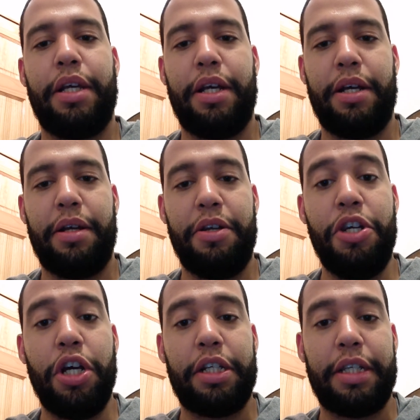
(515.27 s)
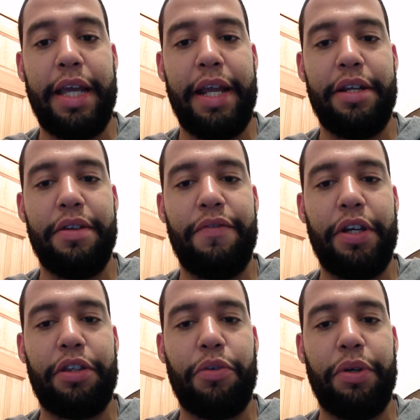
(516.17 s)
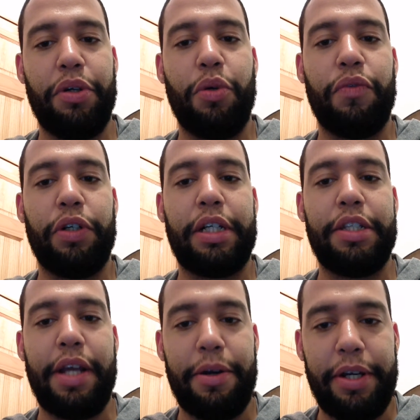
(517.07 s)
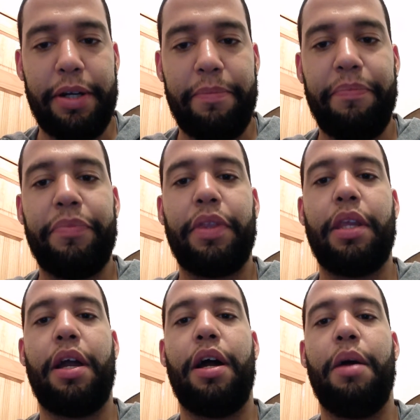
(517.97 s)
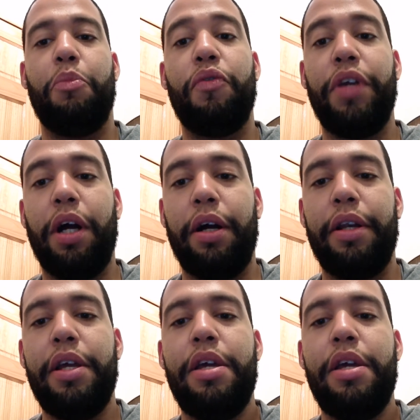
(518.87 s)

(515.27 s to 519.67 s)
Knux gained the victory over Kazarian. Moving on.